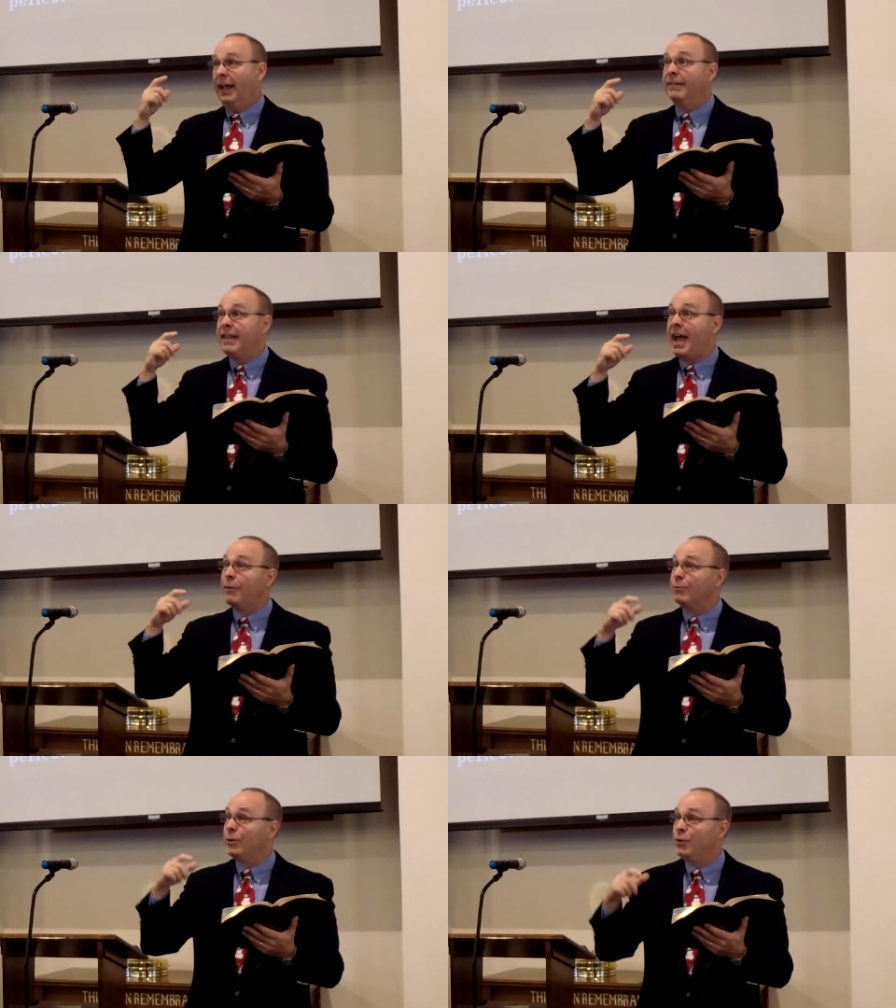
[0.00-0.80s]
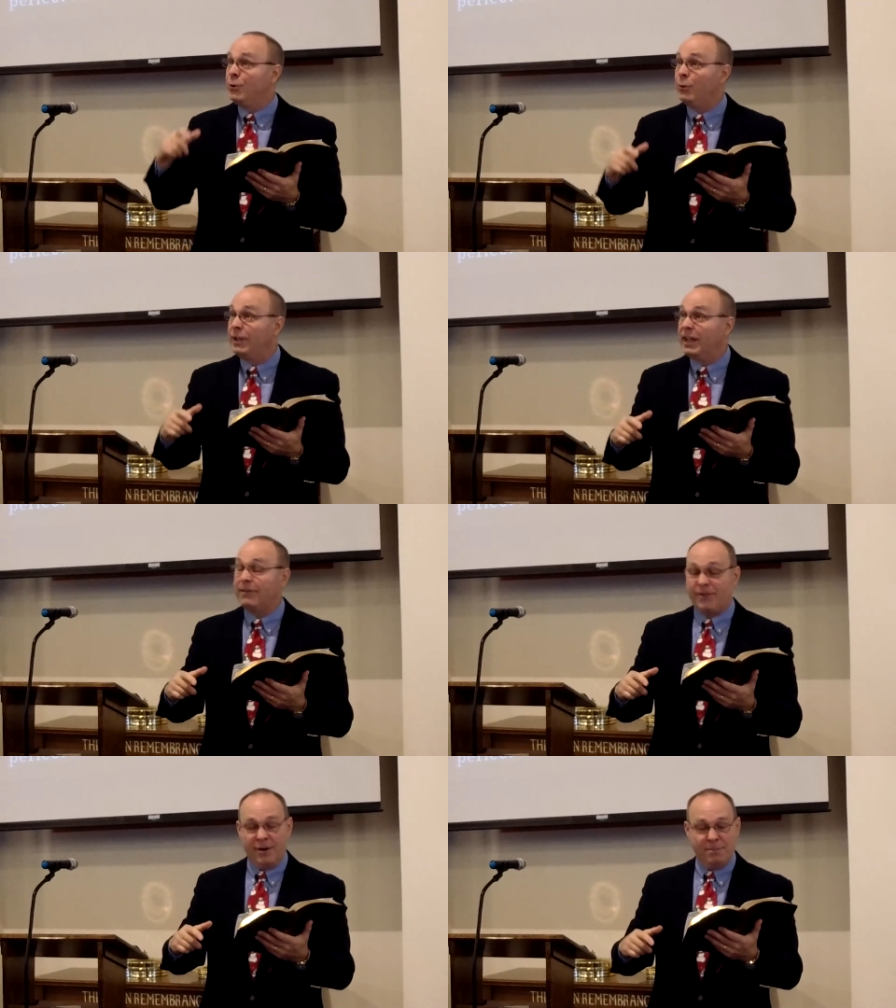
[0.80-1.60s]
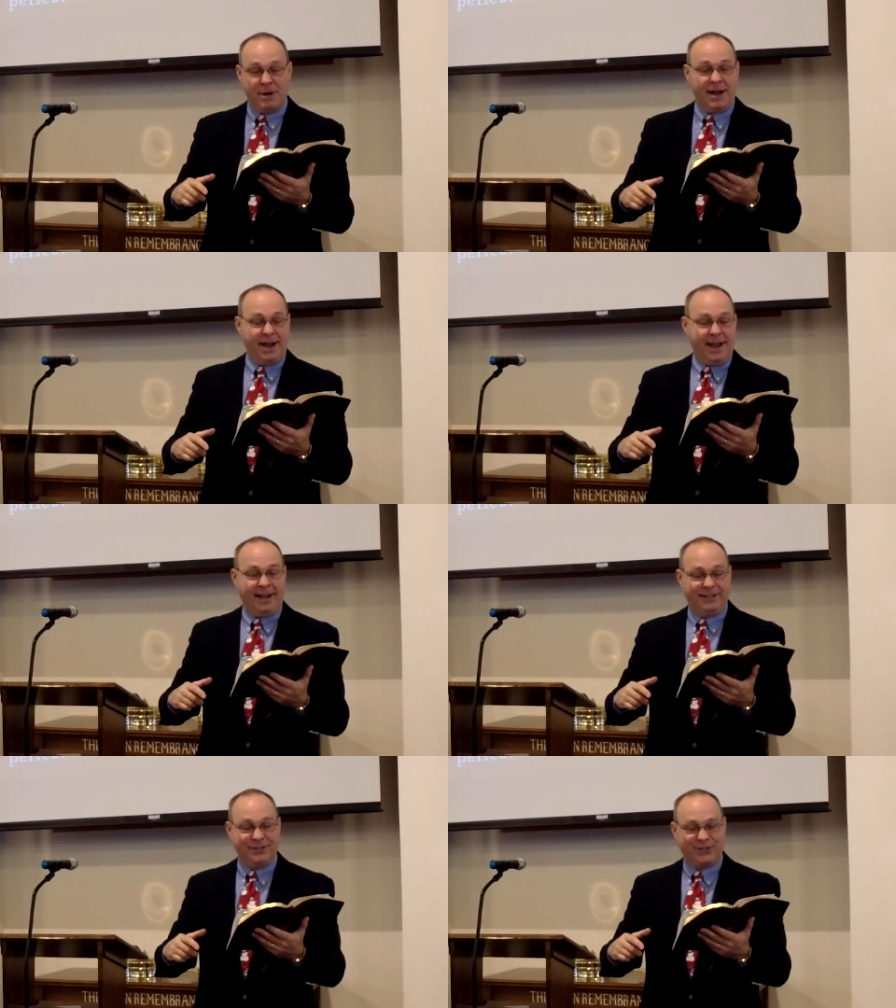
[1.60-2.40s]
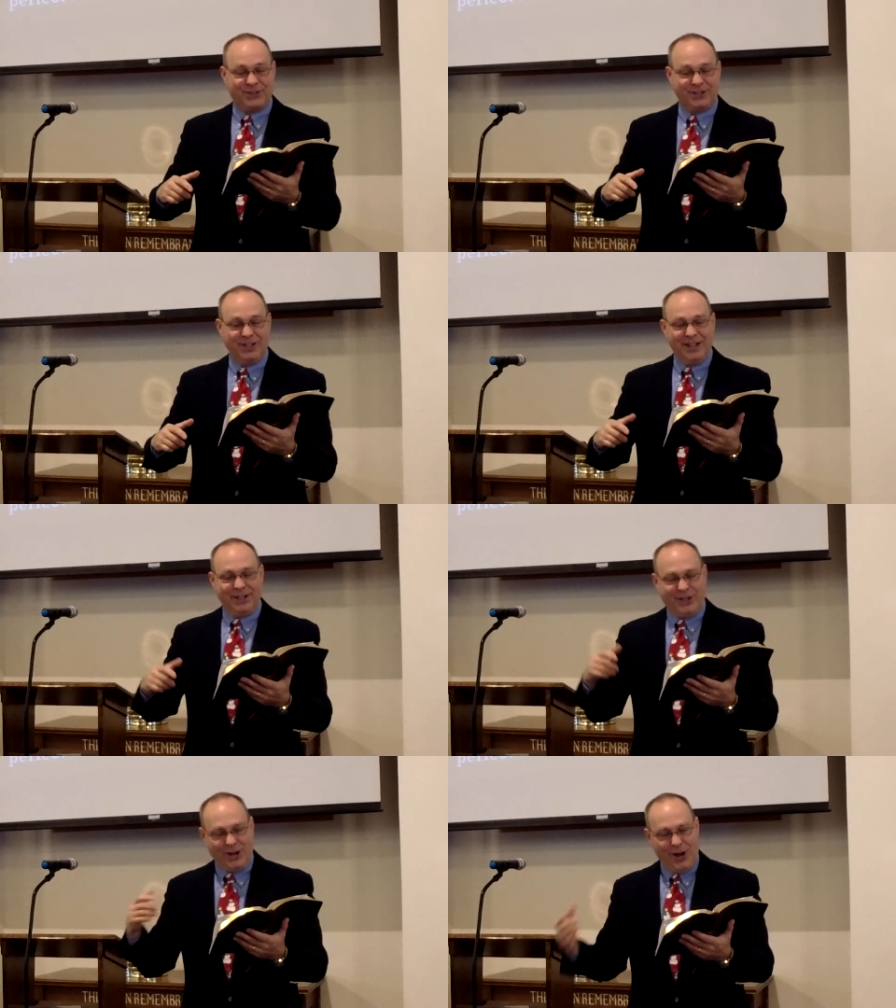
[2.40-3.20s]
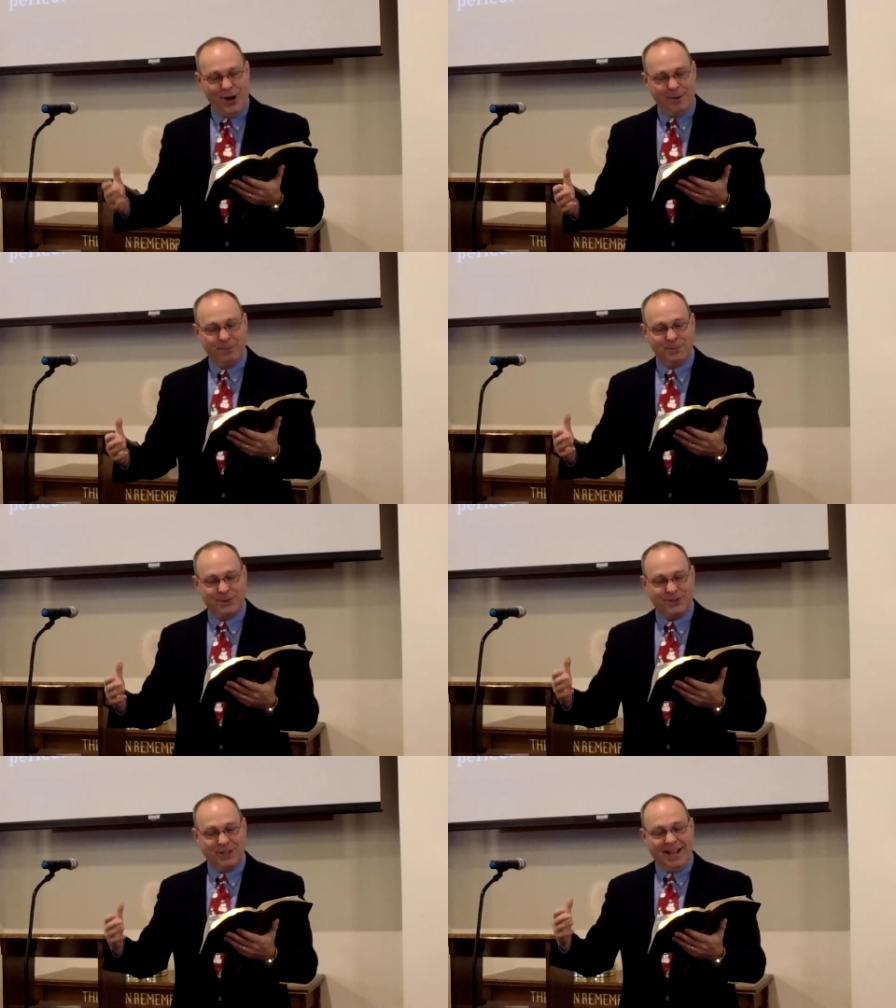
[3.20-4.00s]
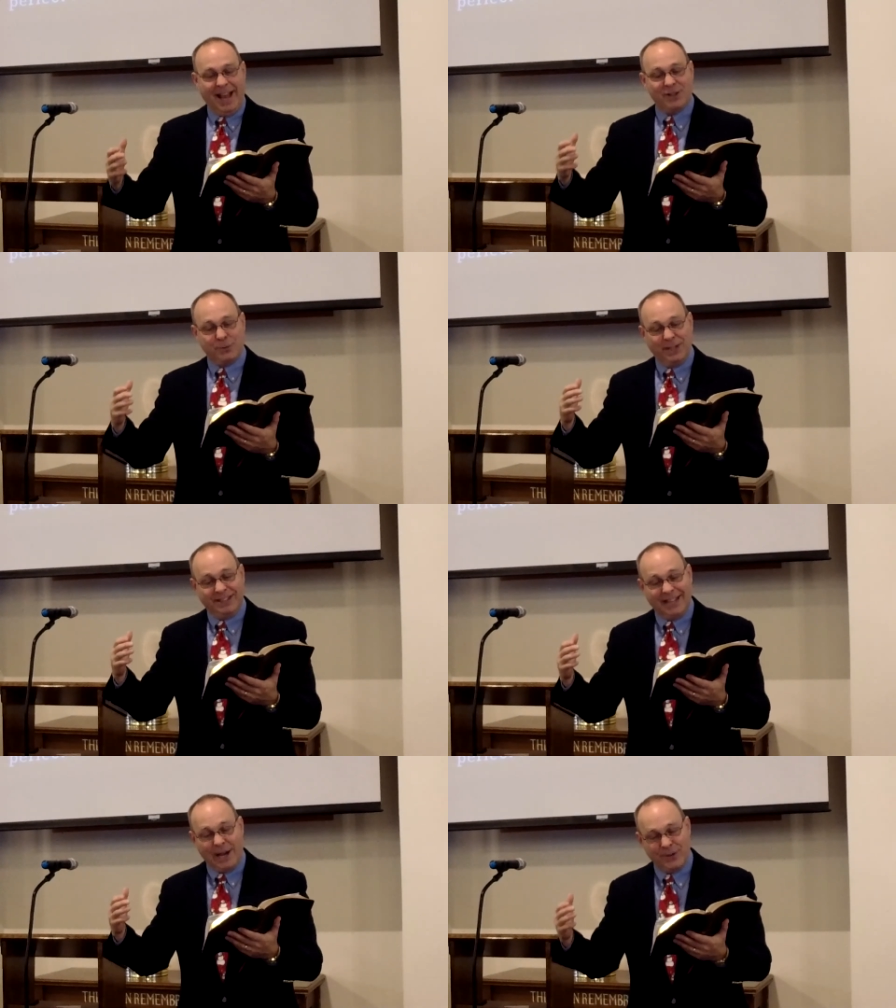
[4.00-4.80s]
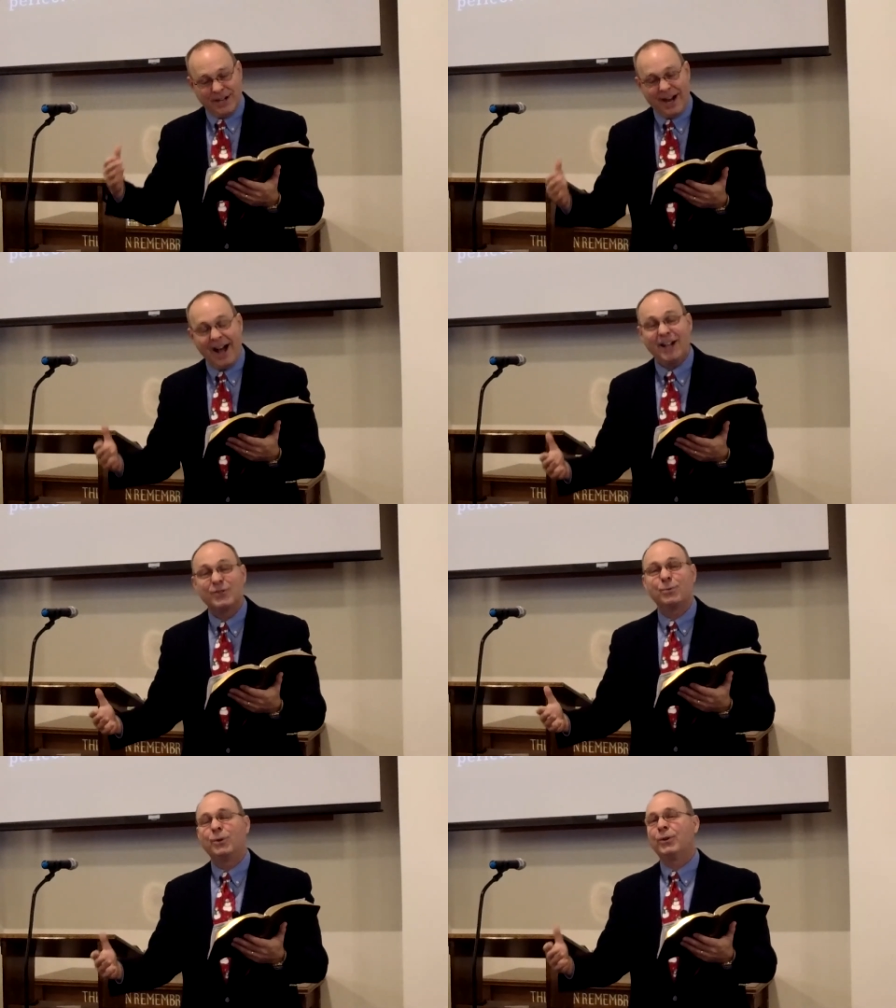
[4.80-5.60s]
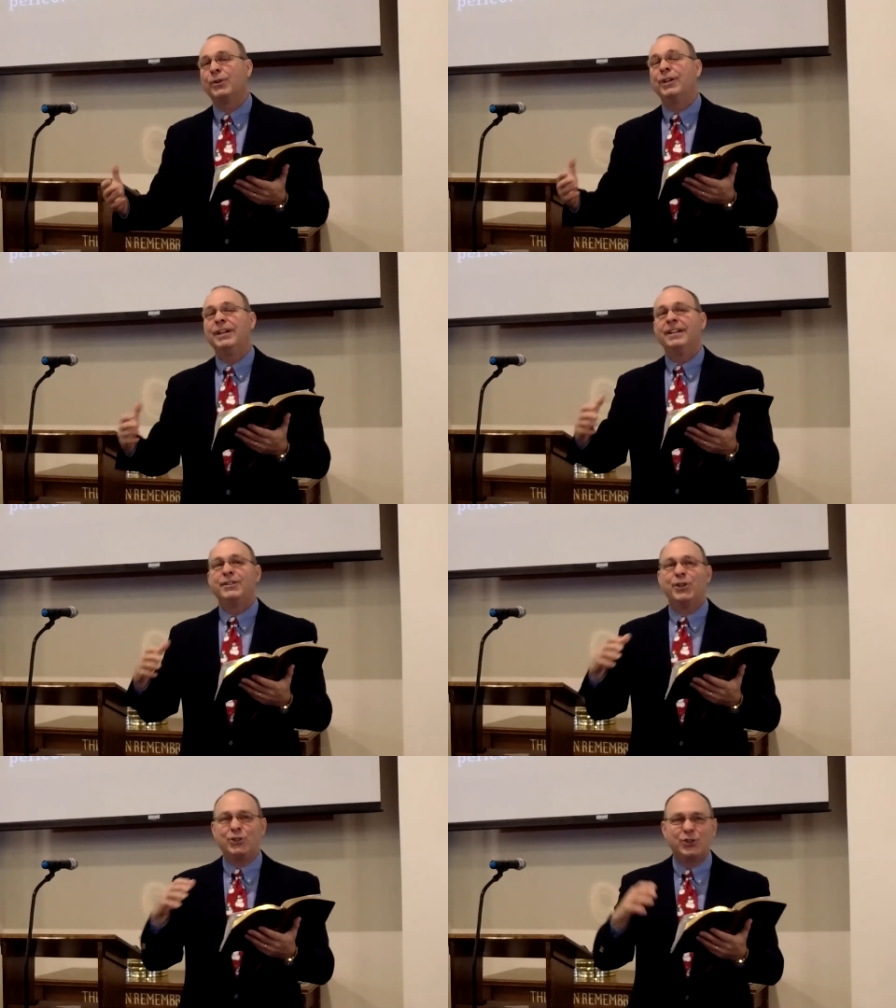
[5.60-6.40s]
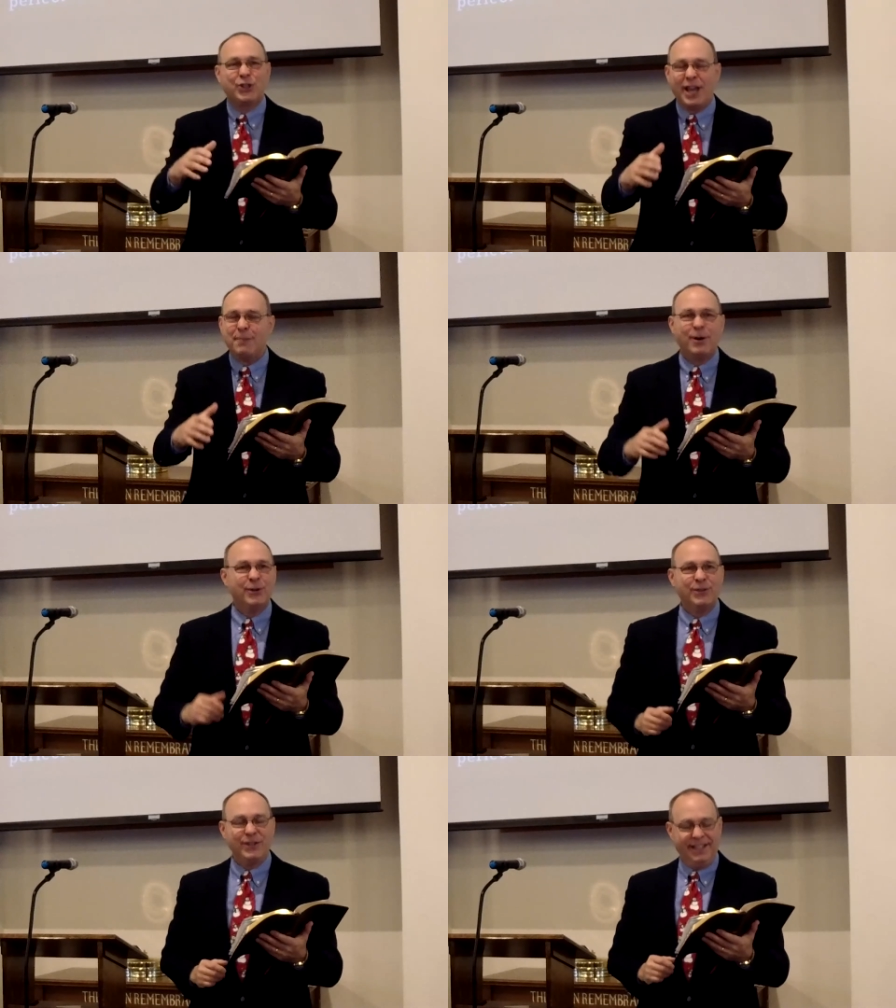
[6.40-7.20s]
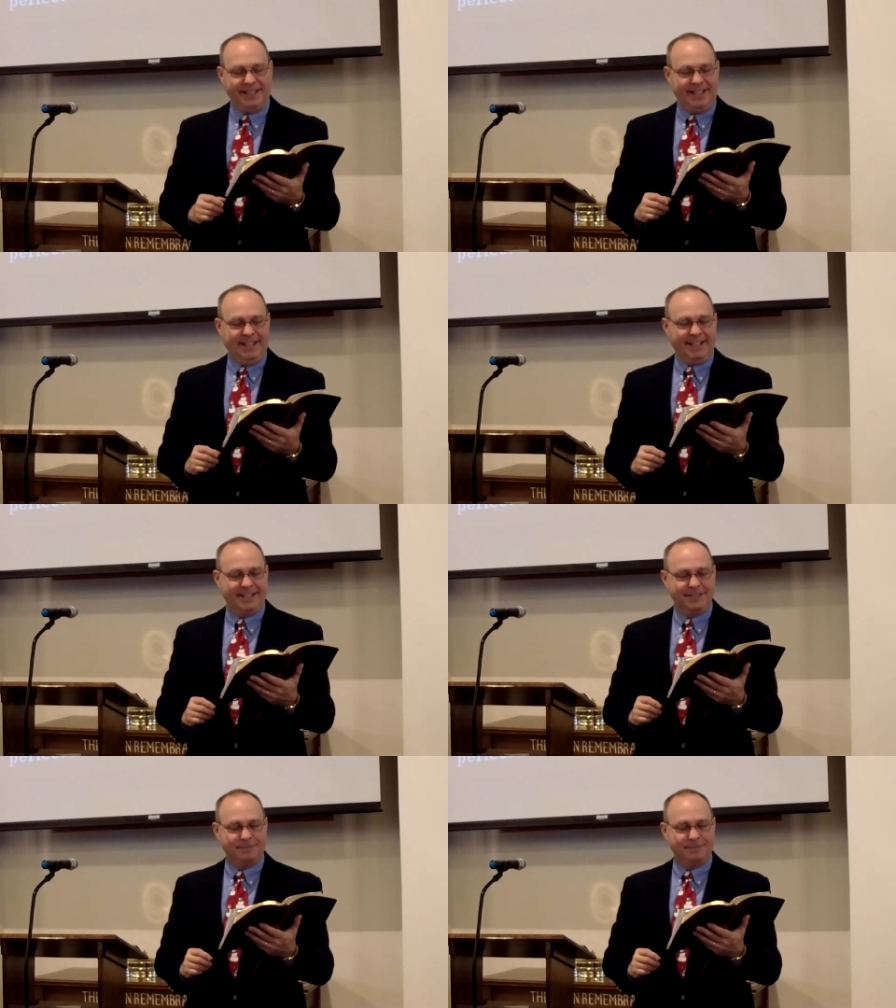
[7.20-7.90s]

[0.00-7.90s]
And that renewing of our minds comes as we allow God's word to shape our thinking.